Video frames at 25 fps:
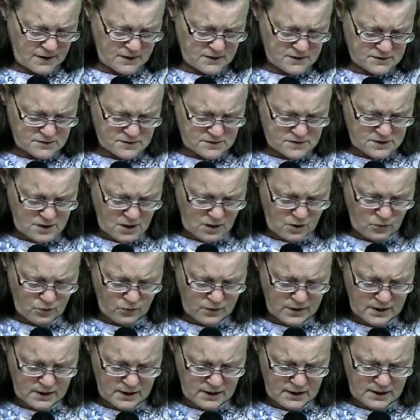so
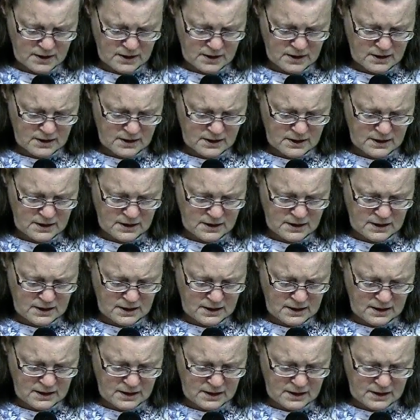he,
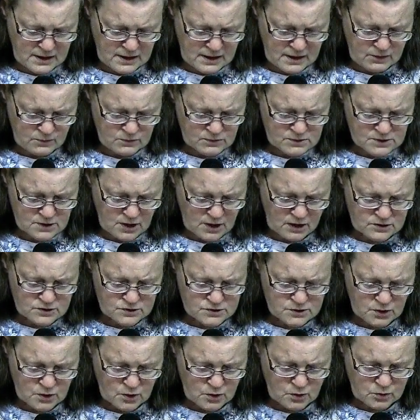he was
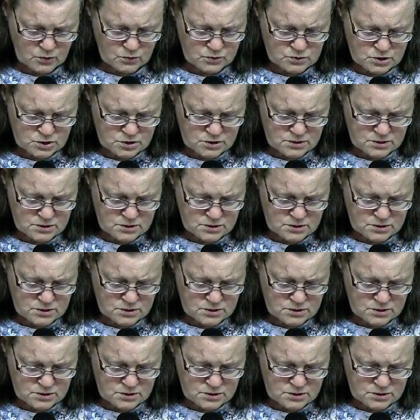also